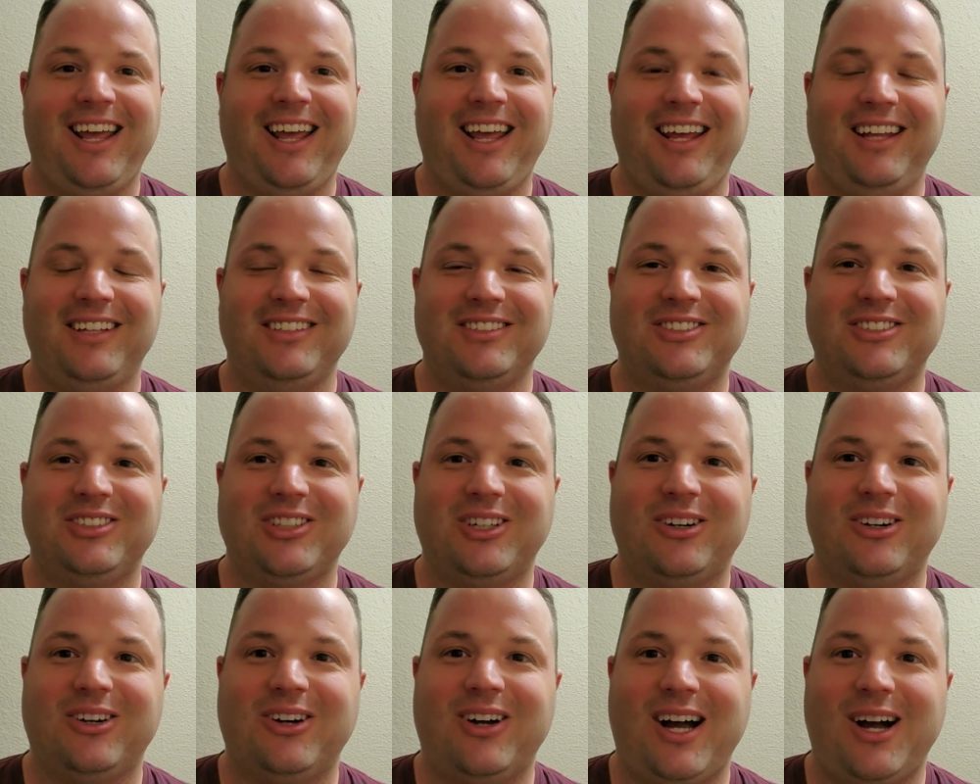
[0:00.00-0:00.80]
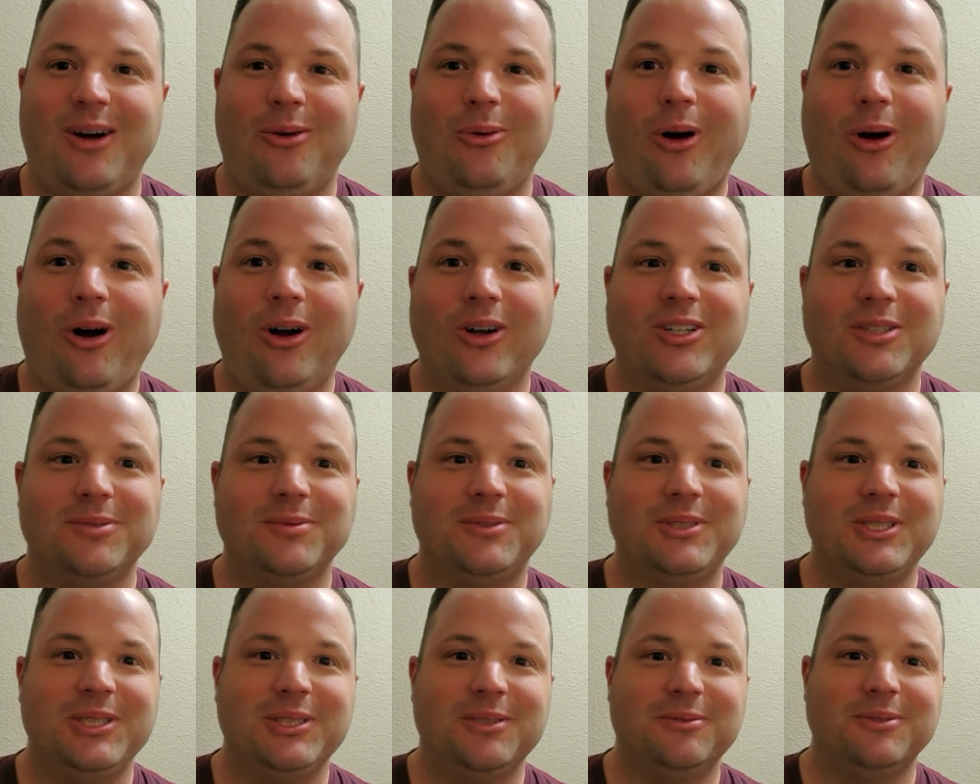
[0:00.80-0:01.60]
And so I walked up
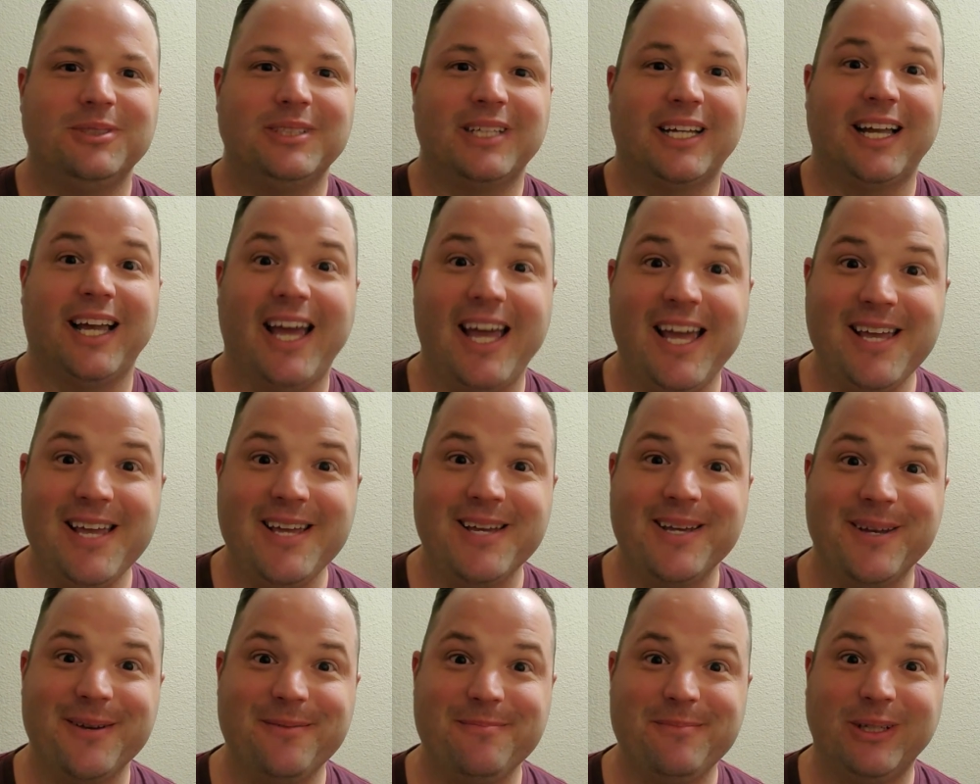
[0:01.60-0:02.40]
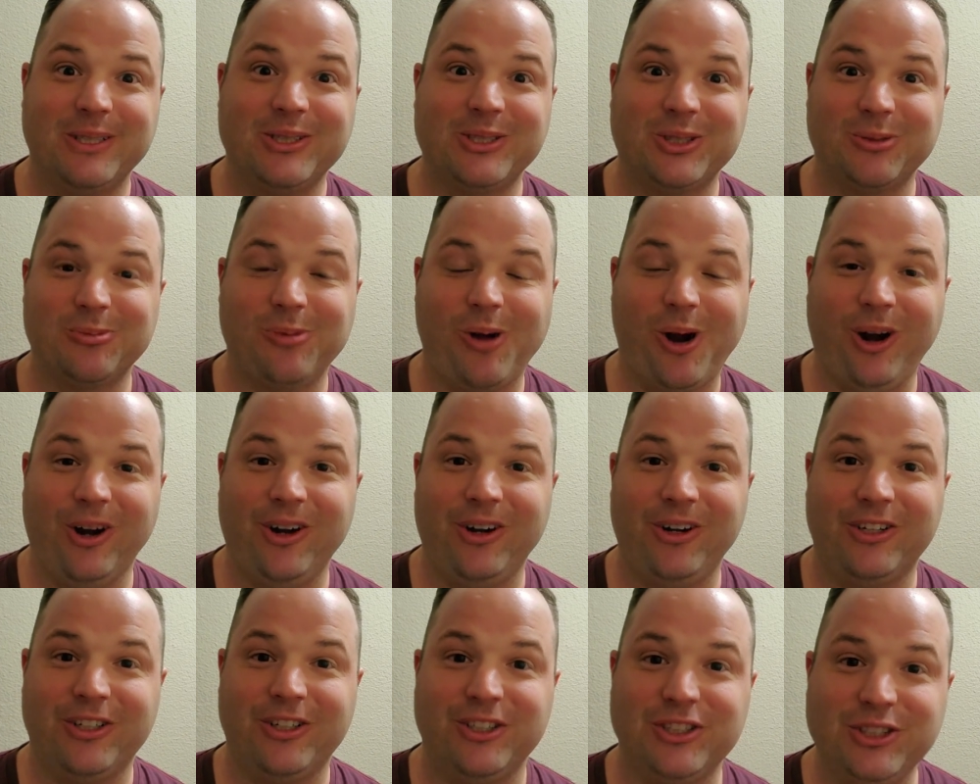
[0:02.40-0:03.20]
to him and was like, hey, Mr.
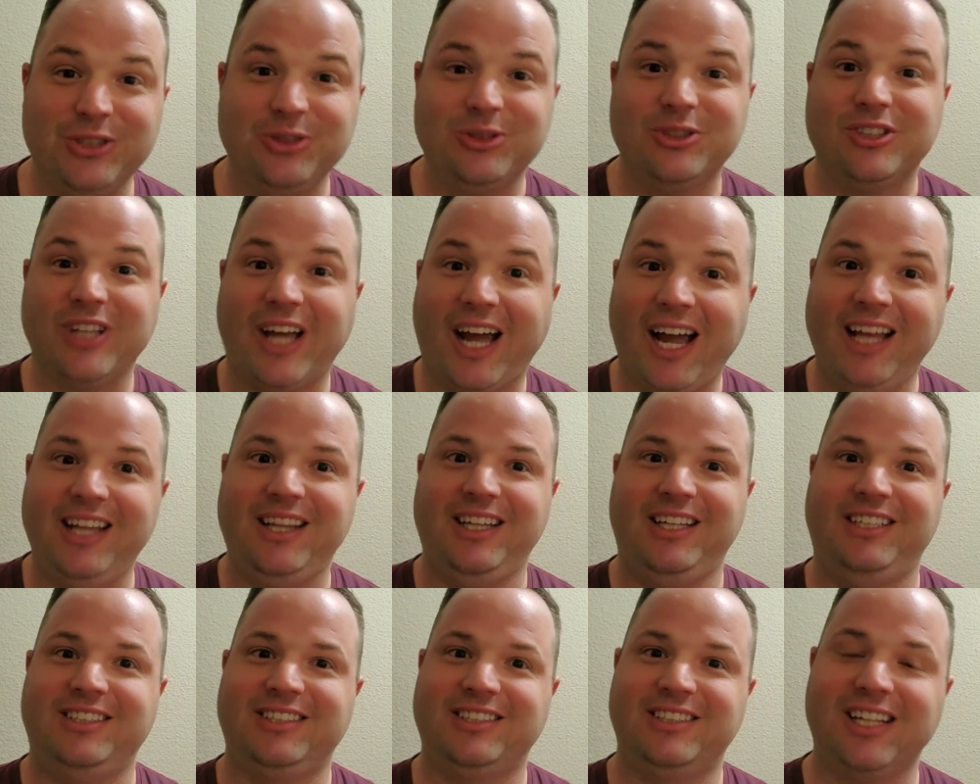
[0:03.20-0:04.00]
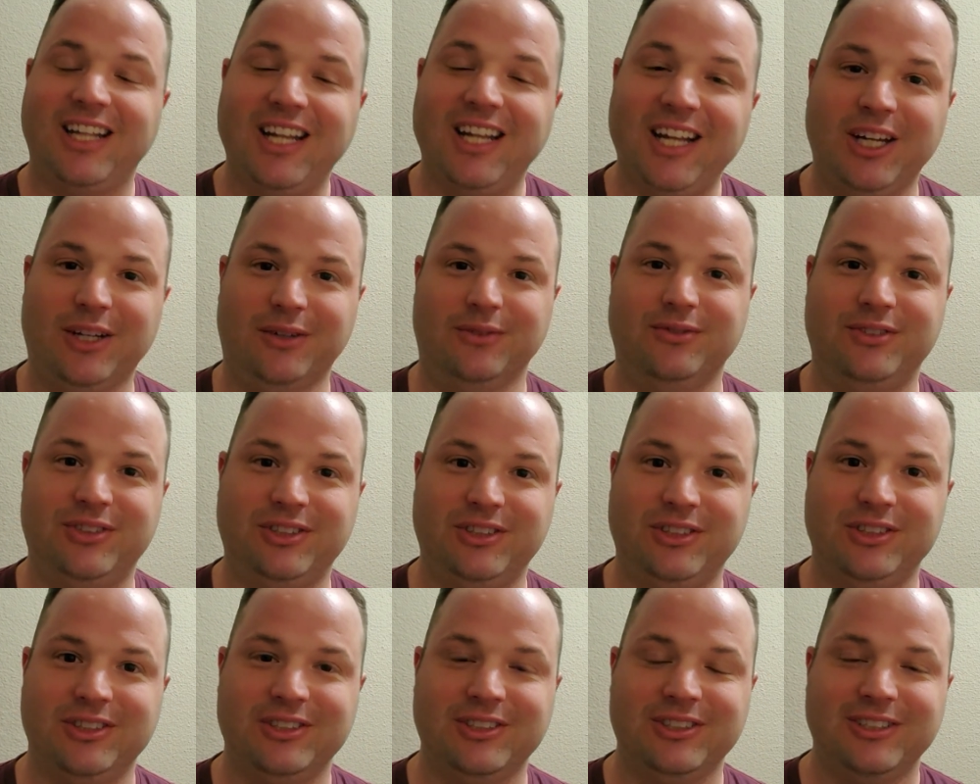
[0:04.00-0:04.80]
Martin, could you sign these
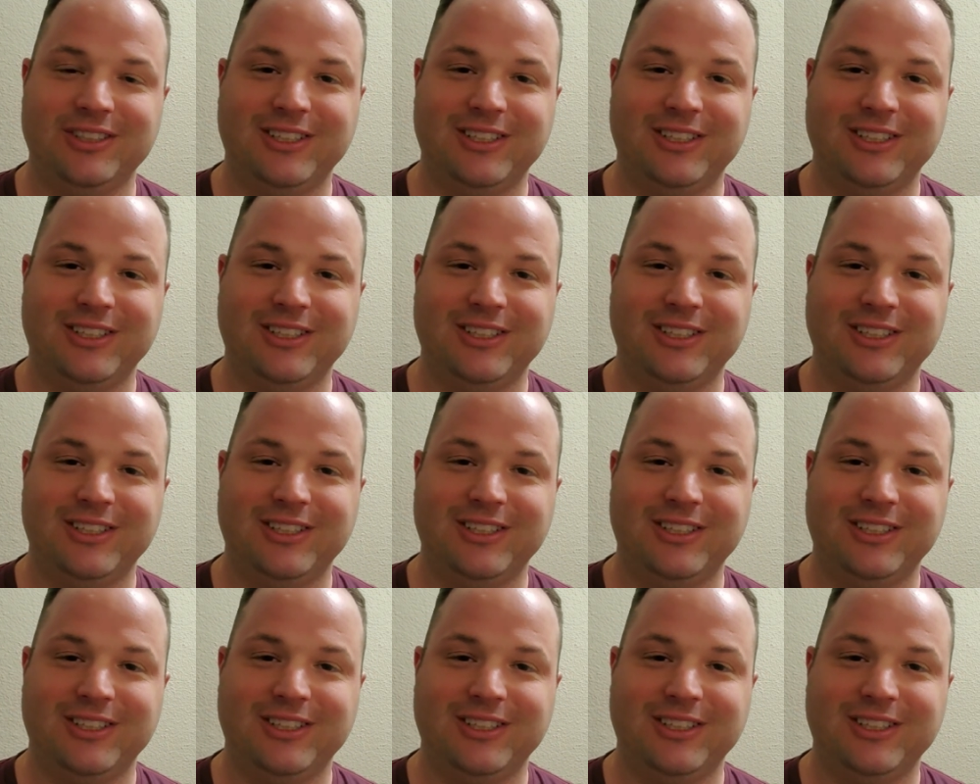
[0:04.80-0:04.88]
gloves?